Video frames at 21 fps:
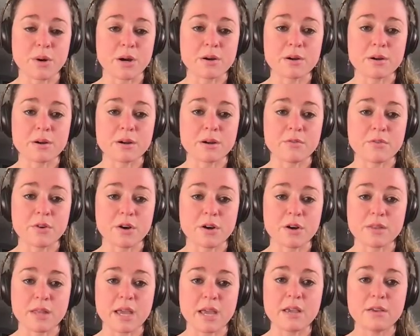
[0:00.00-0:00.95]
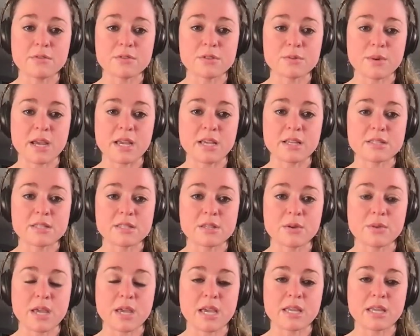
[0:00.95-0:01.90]
part of our lives, right?
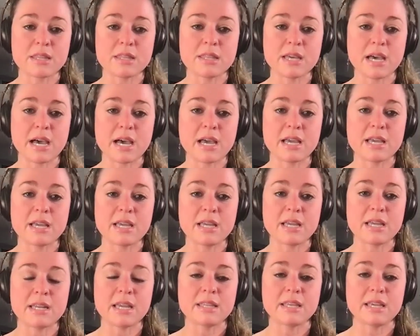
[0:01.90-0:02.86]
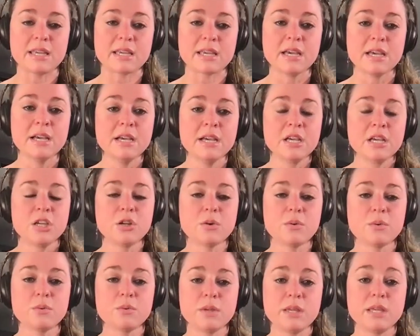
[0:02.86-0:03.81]
So, like that. And I think,
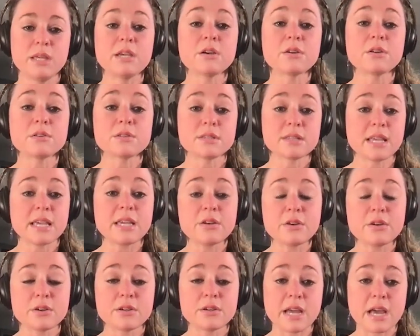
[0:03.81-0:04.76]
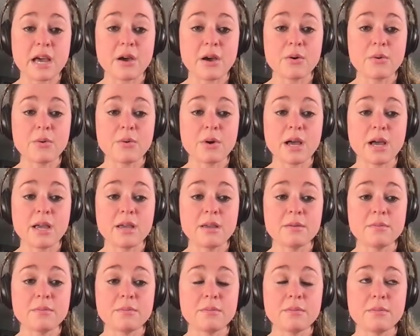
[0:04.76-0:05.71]
years later now,
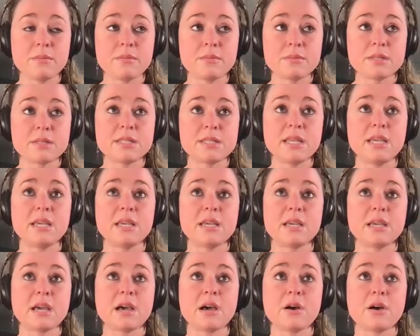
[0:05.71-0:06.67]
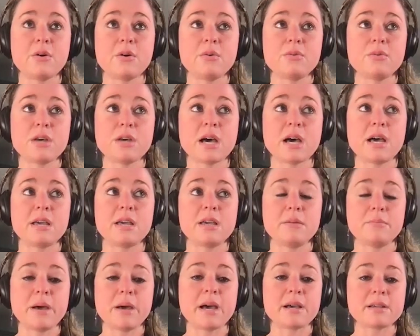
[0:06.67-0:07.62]
I'm seeing how that
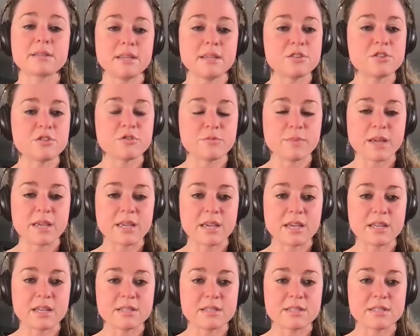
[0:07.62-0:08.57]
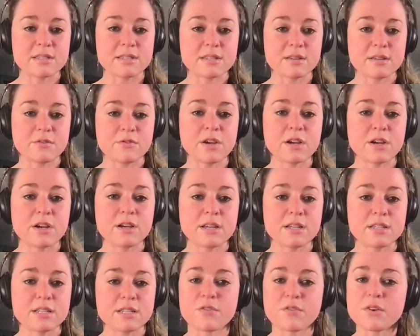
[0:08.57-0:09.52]
impacts each of my kids
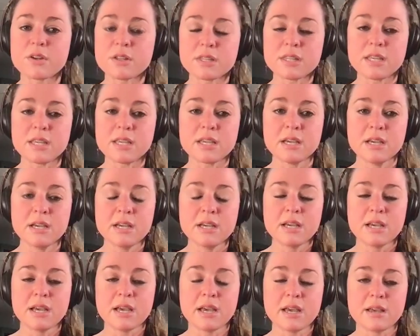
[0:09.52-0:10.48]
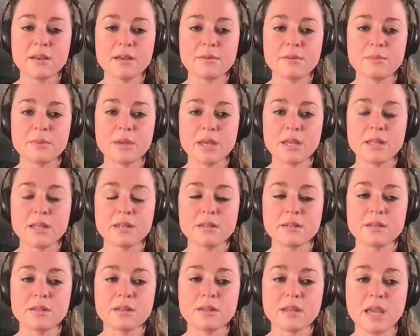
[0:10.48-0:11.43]
very differently.
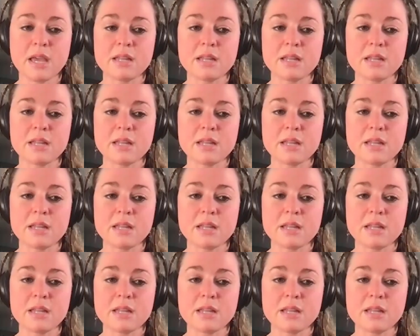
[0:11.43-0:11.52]
And